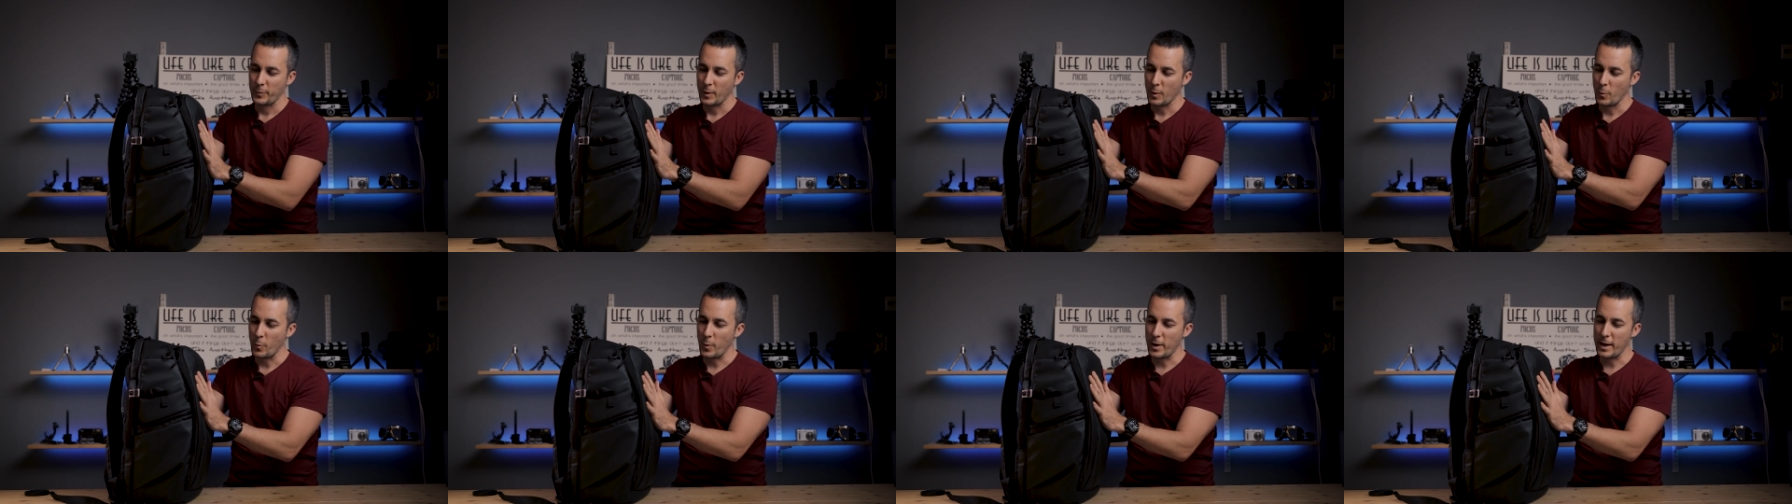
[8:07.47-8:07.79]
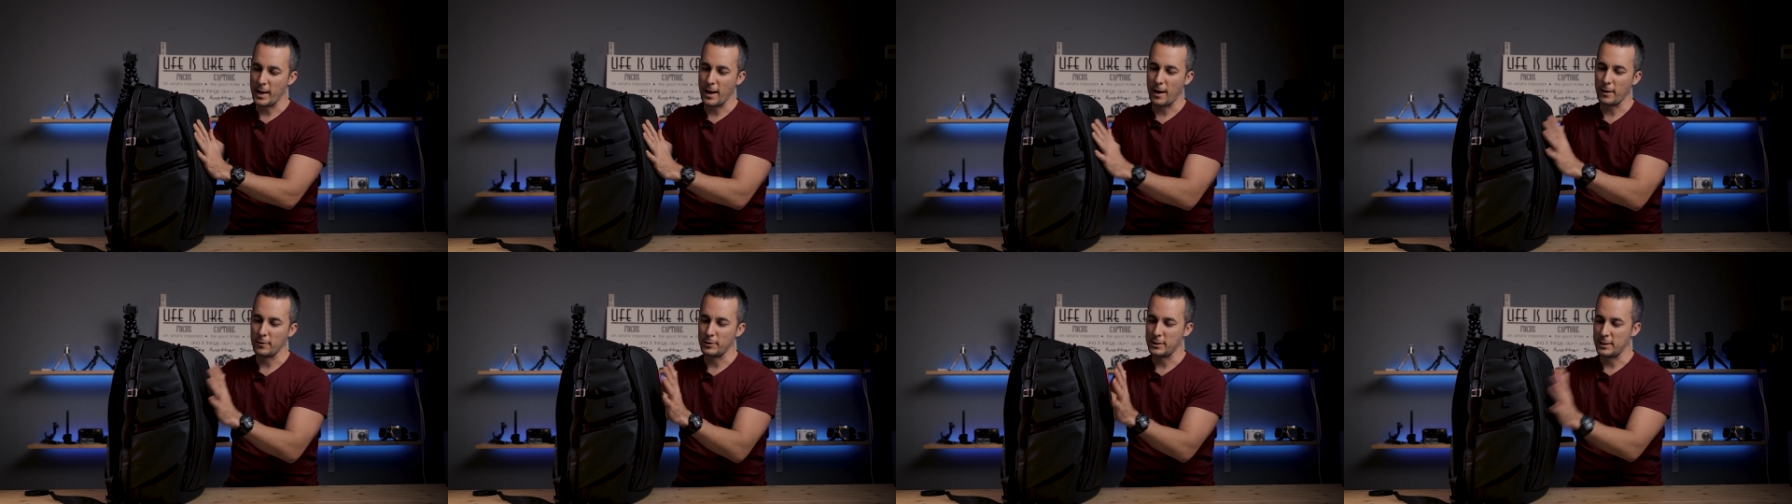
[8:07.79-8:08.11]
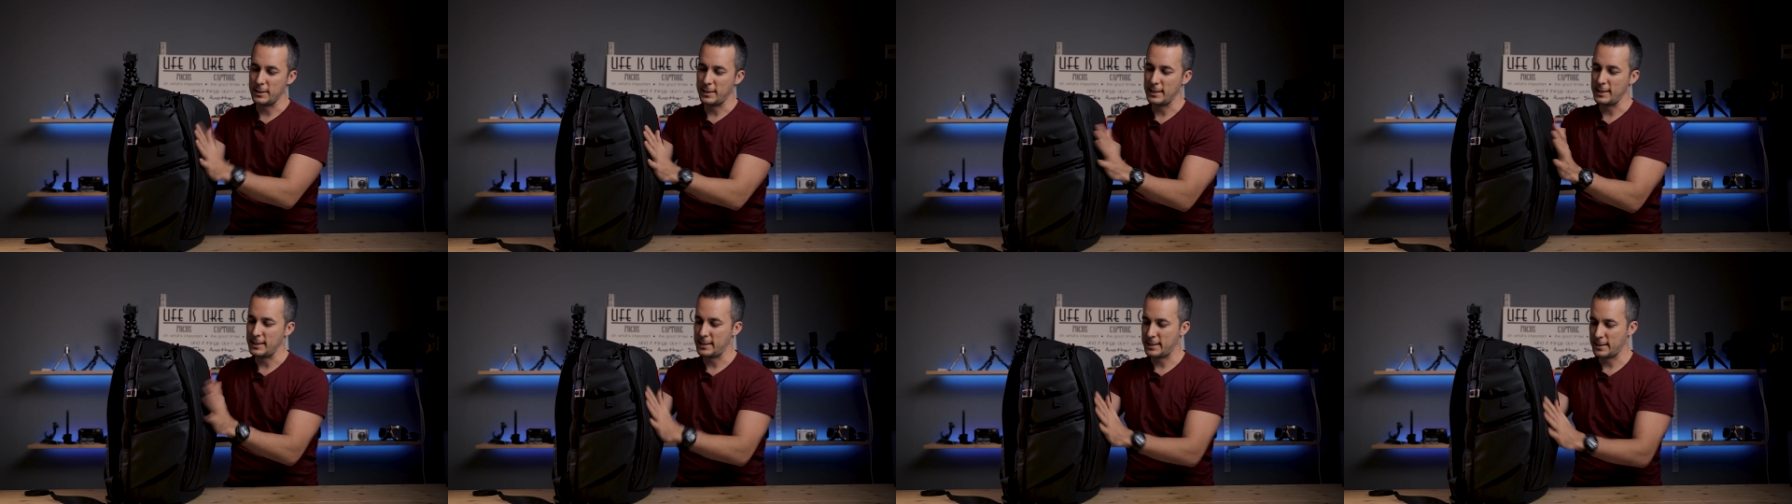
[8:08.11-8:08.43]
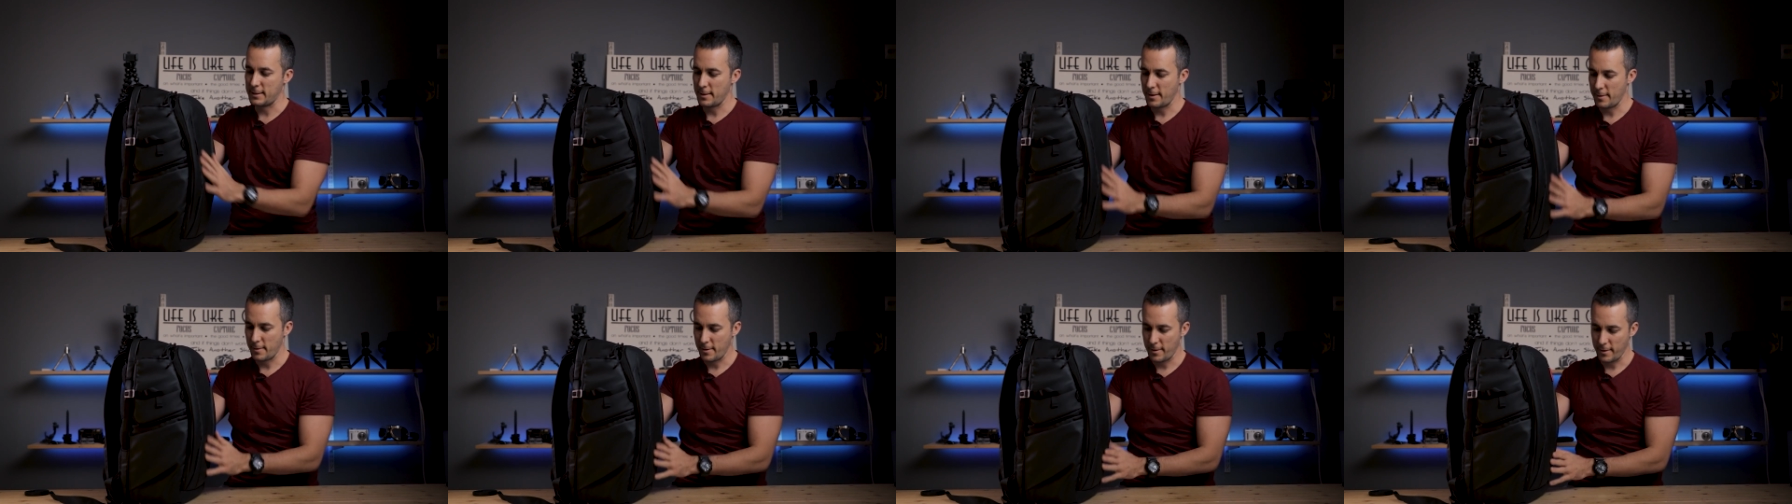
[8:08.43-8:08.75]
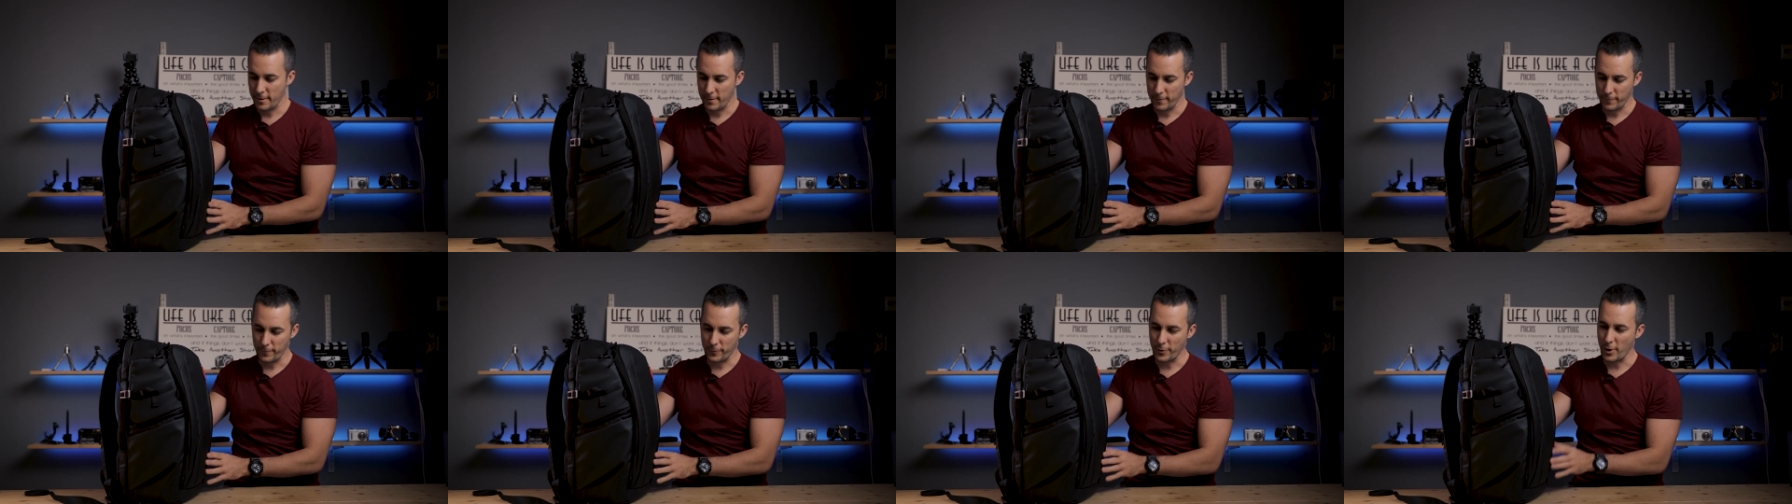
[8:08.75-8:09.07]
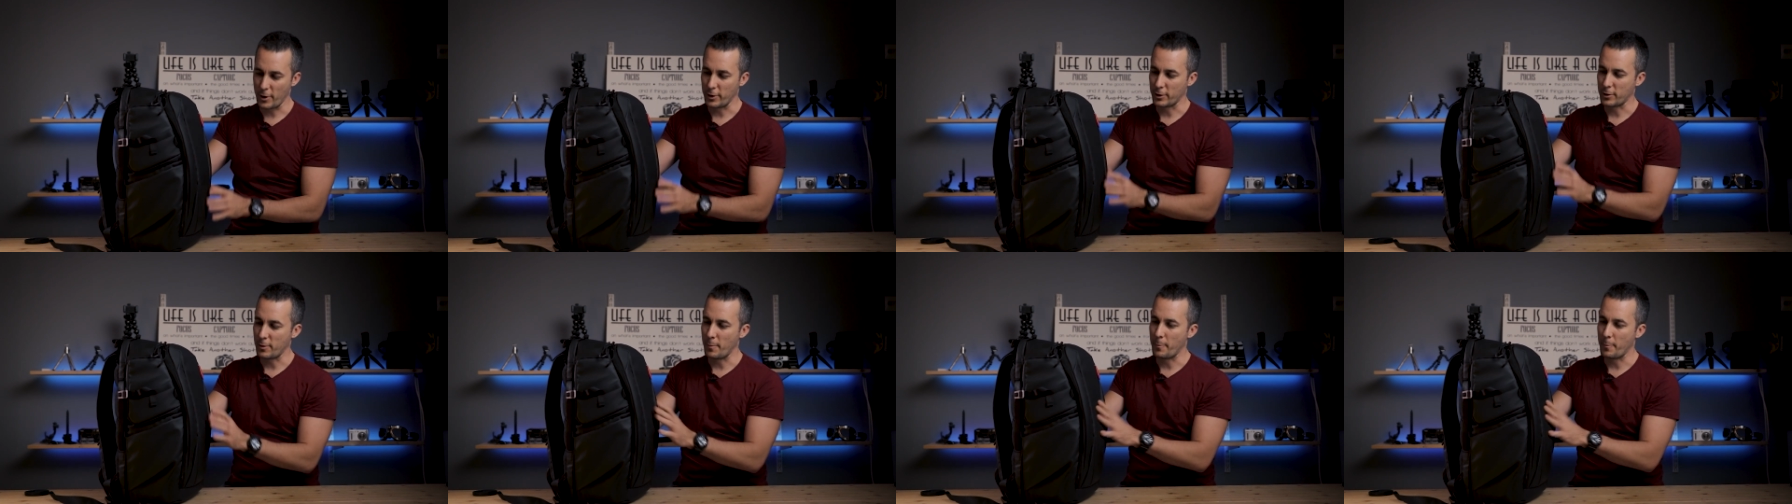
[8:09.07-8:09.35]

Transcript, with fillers: without this front